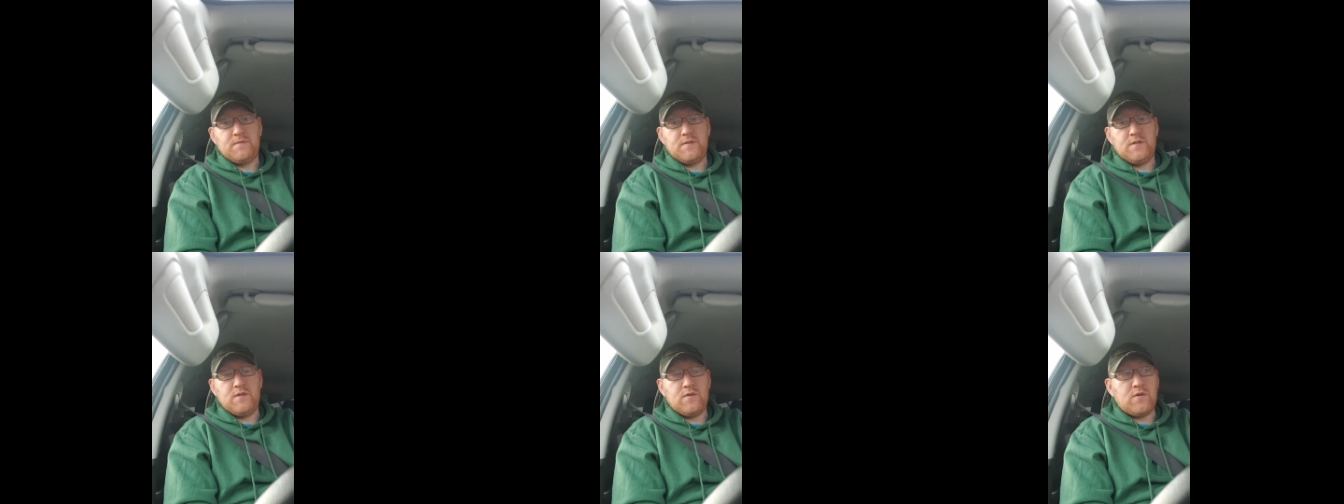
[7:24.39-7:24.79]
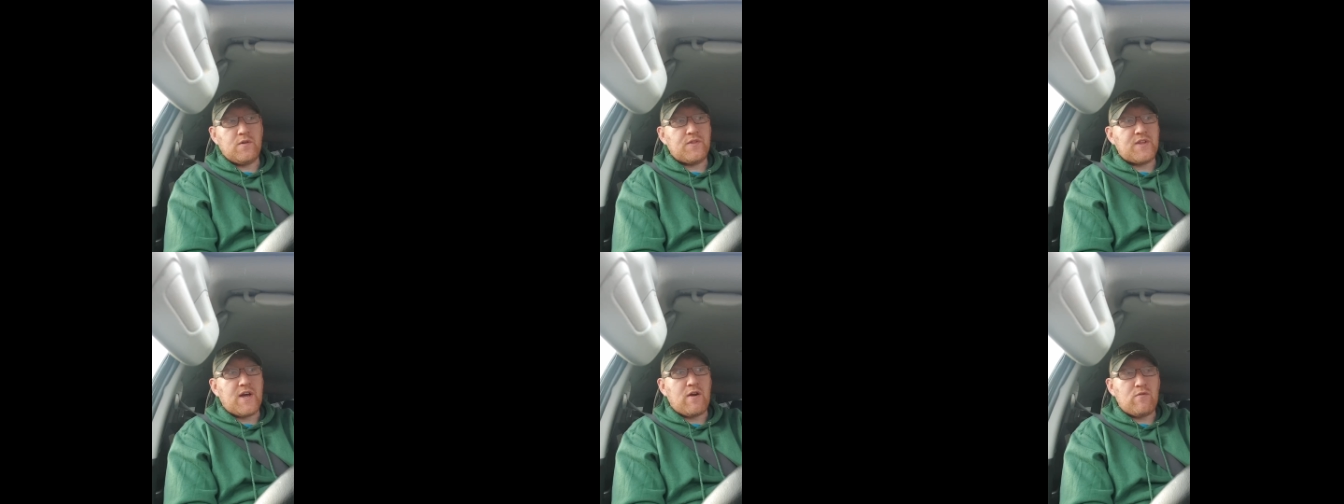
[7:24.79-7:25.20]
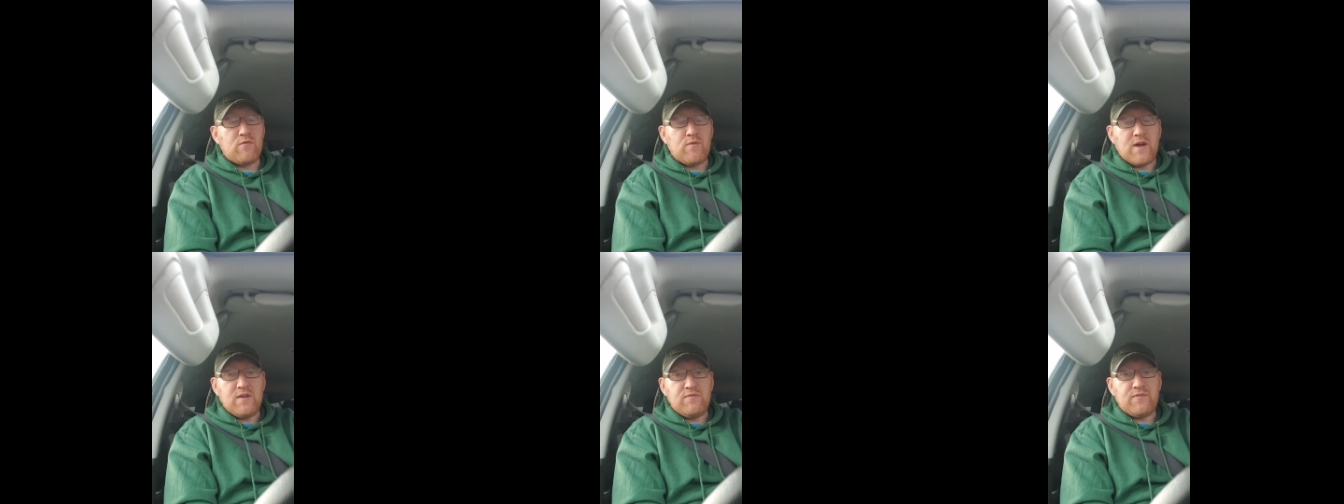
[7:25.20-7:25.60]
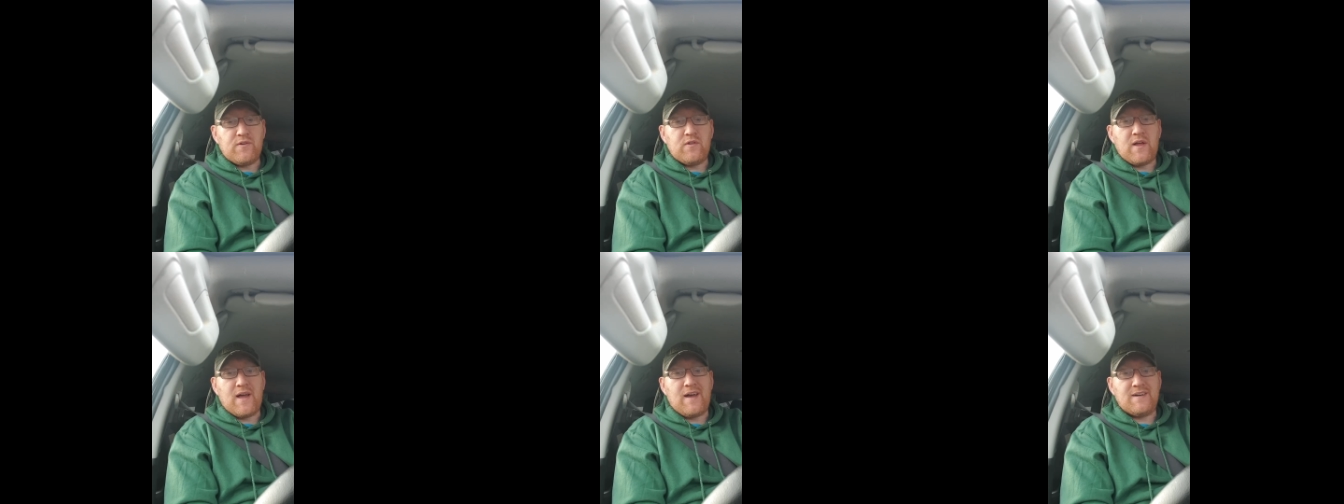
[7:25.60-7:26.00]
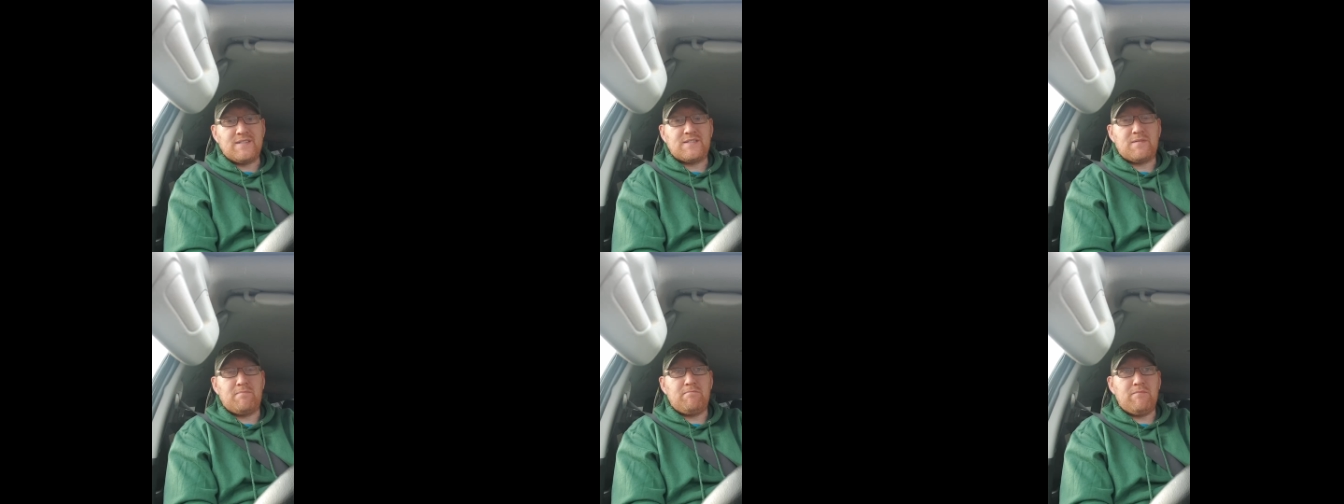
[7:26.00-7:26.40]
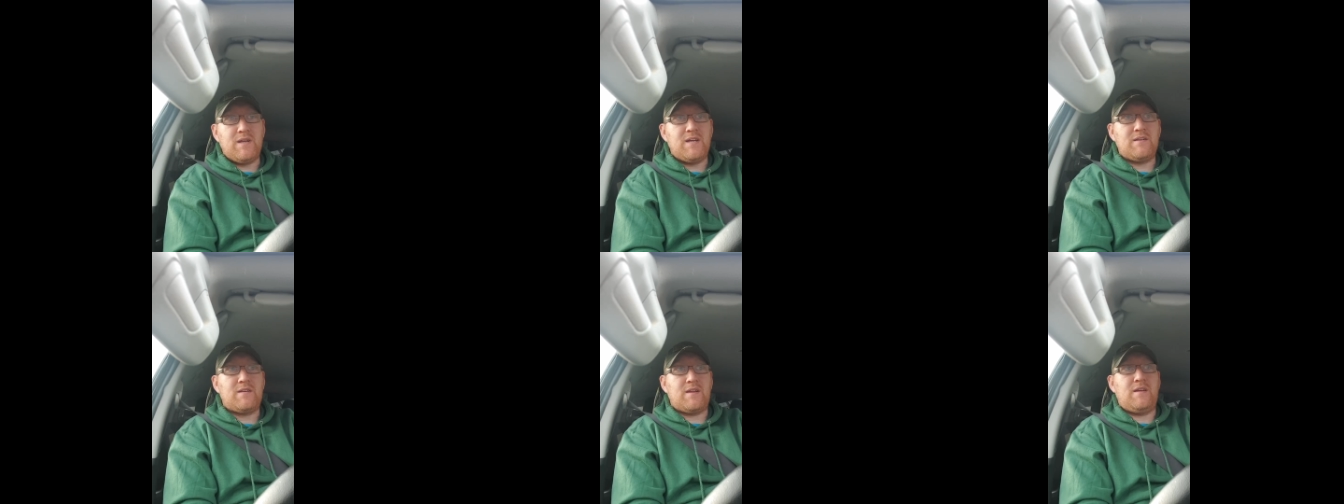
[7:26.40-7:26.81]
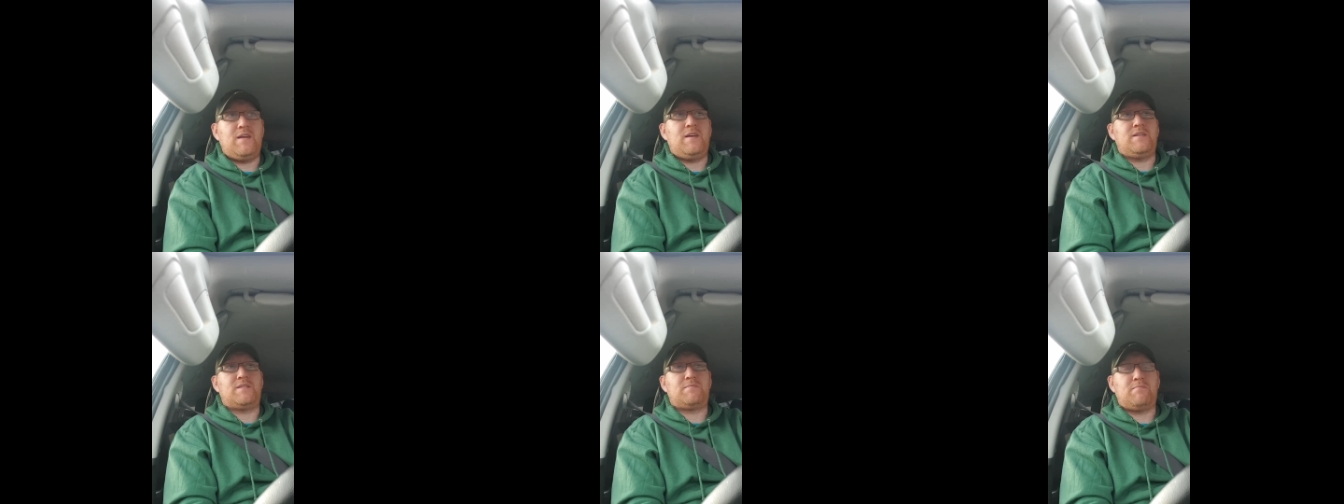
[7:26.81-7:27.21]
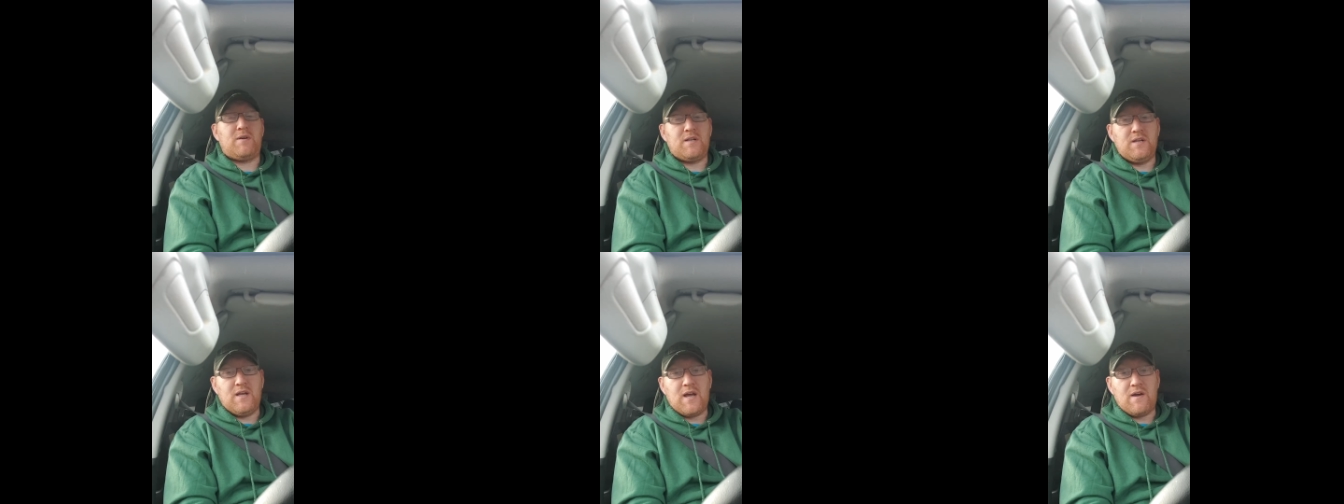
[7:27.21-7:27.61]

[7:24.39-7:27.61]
You know, that rifle has made its money.